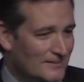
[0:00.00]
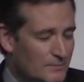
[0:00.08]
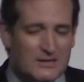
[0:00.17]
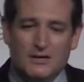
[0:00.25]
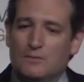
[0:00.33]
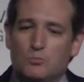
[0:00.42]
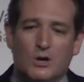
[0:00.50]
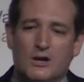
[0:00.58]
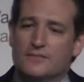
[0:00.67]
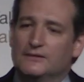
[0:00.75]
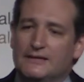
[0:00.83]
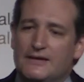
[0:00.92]
become one
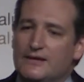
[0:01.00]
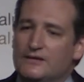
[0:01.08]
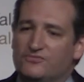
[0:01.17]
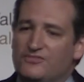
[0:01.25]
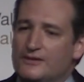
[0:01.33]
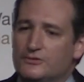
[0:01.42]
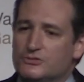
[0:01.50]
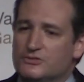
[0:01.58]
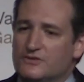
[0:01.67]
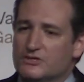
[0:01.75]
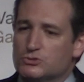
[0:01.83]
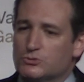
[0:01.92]
of the leading defenders
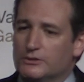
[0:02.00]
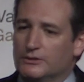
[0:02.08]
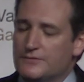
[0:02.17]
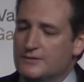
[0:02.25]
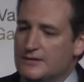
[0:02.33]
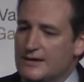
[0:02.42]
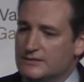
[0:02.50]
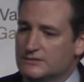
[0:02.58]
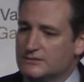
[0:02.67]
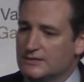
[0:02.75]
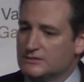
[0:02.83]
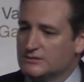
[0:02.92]
of Israel in the United
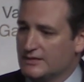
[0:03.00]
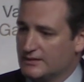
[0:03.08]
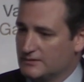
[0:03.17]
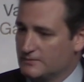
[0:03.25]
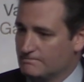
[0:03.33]
States Senate?